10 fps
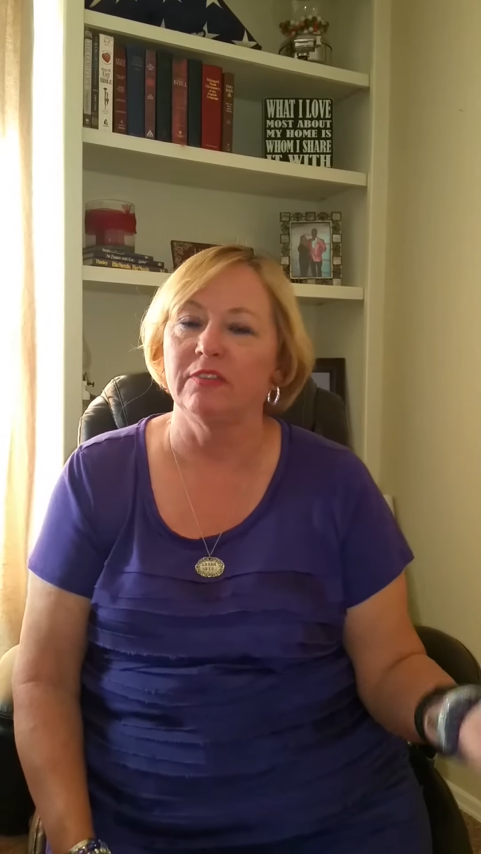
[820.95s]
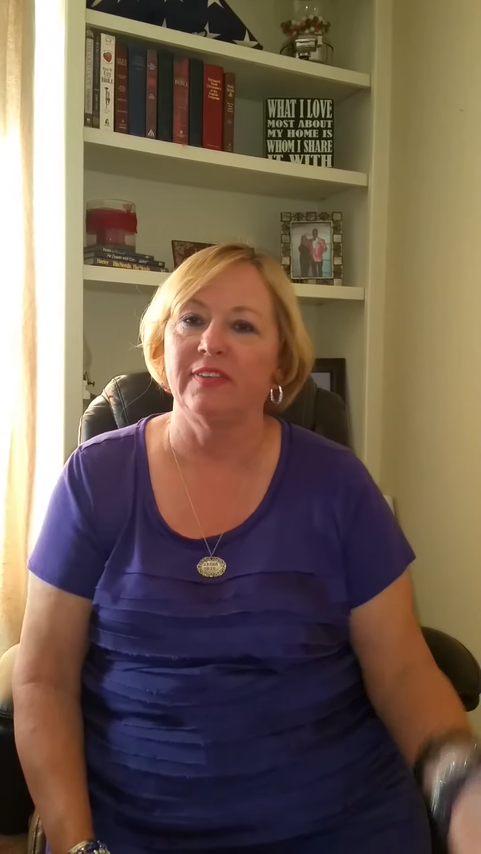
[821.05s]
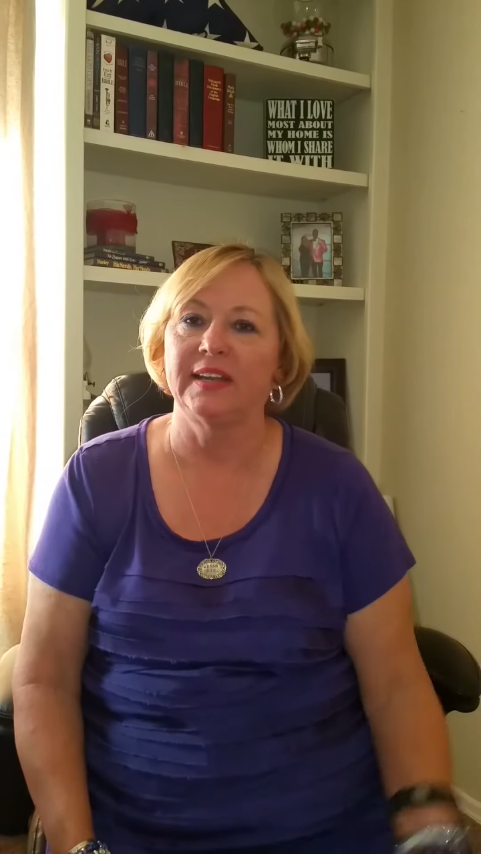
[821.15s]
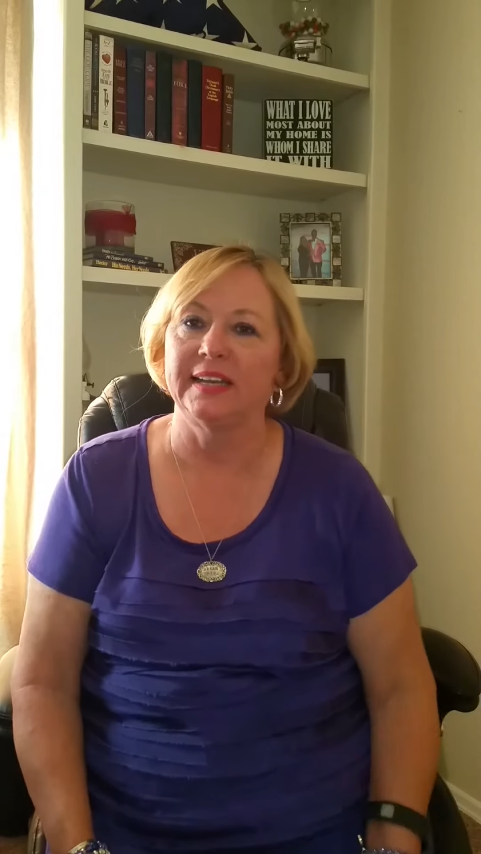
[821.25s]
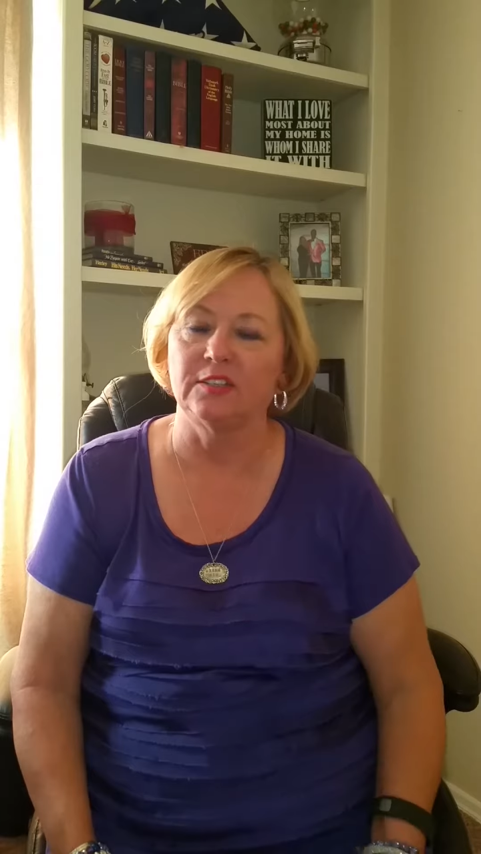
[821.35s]

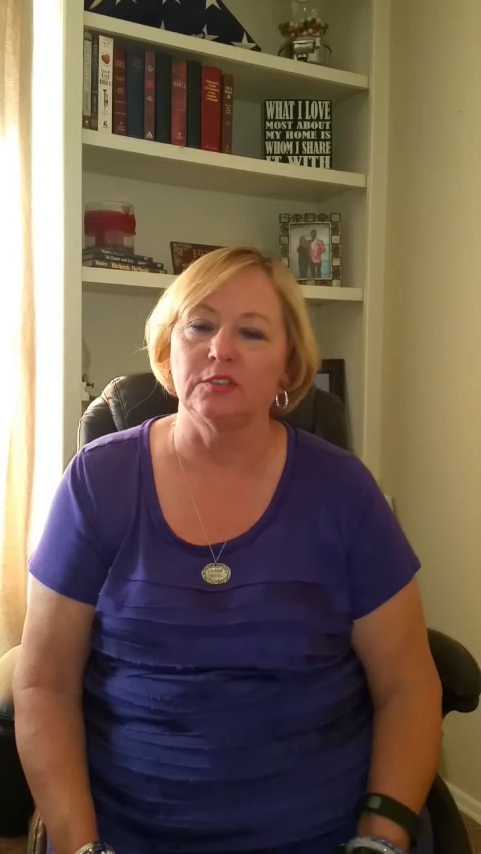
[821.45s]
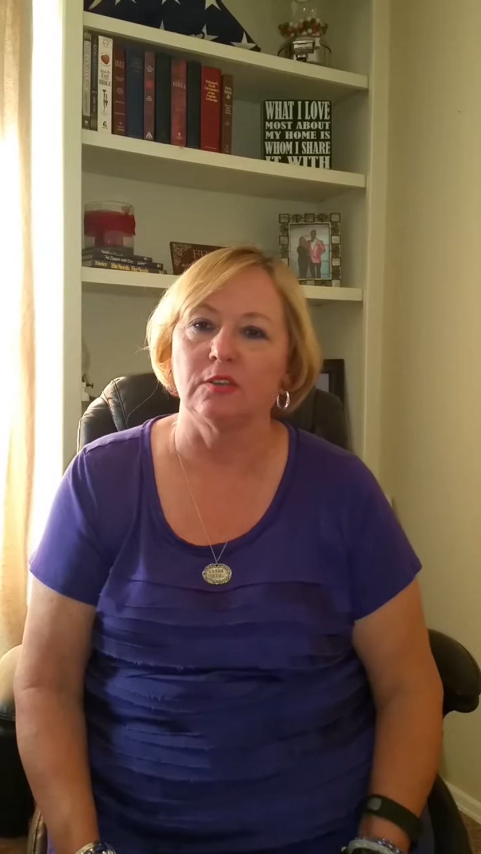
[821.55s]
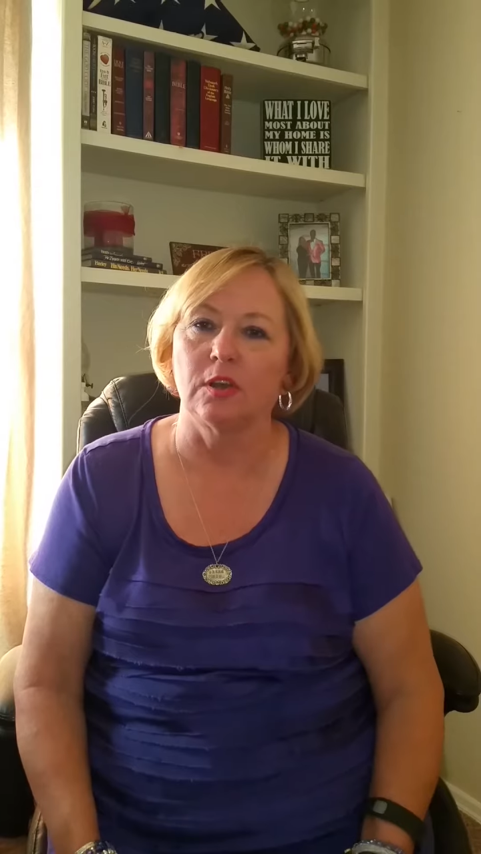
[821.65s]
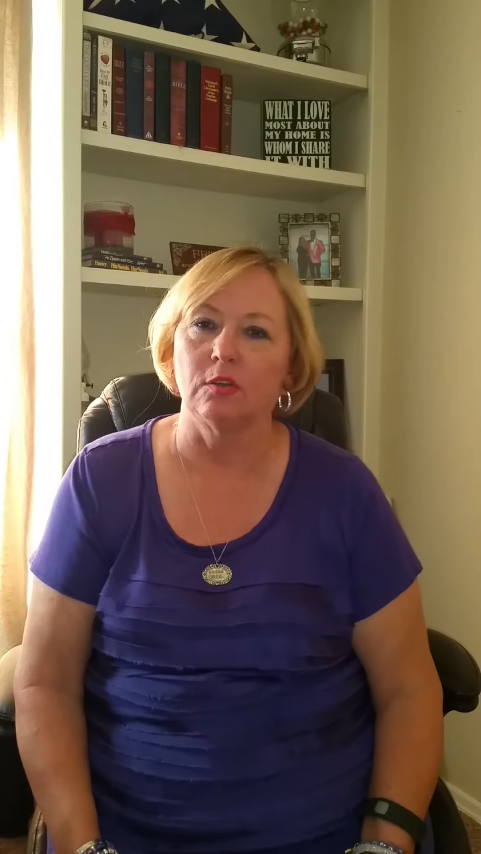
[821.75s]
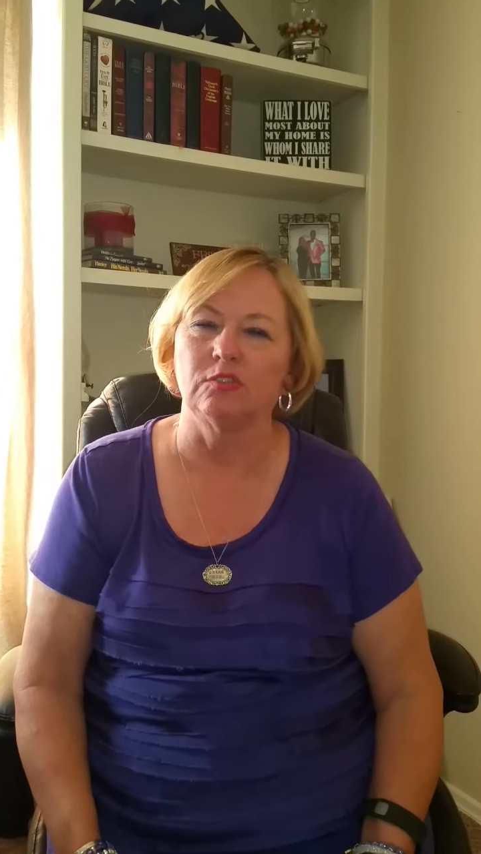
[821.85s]
financial
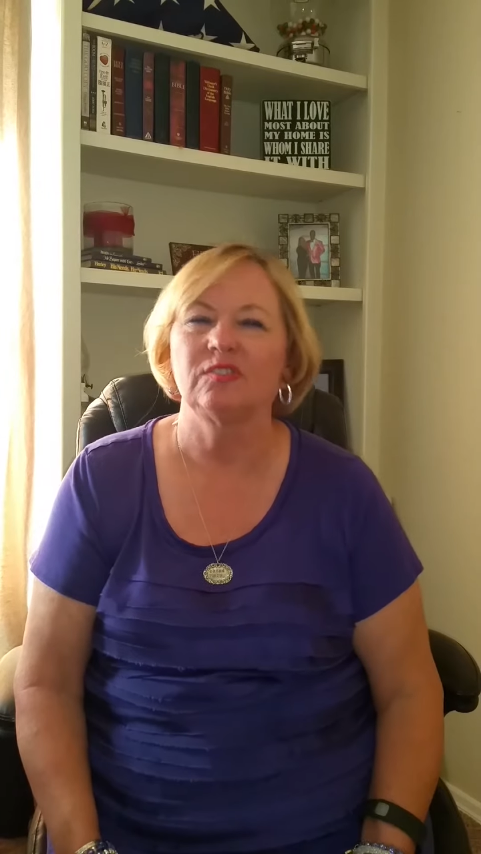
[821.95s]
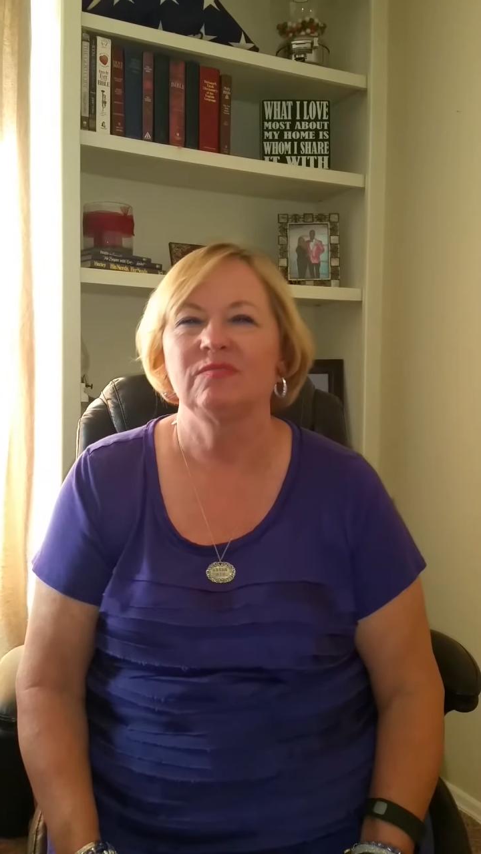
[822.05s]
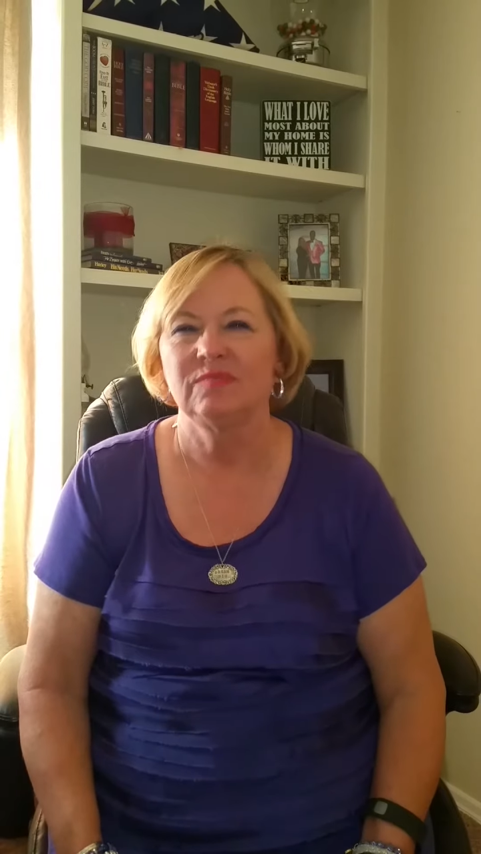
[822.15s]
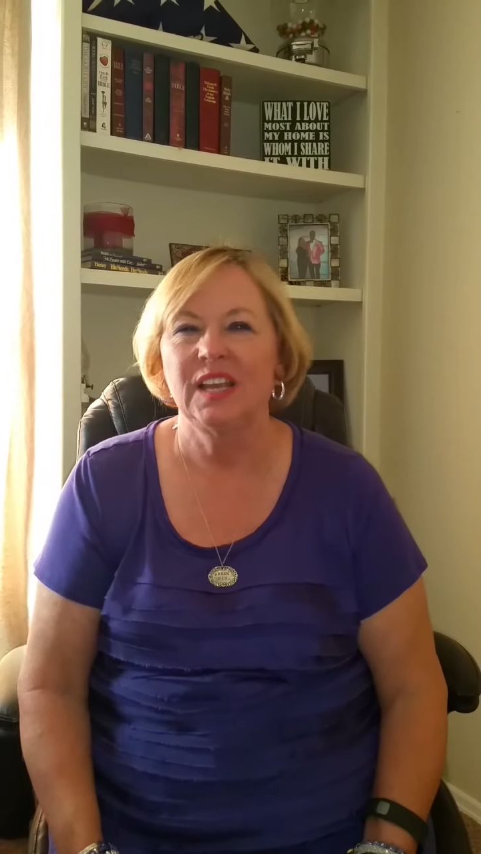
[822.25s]
goals,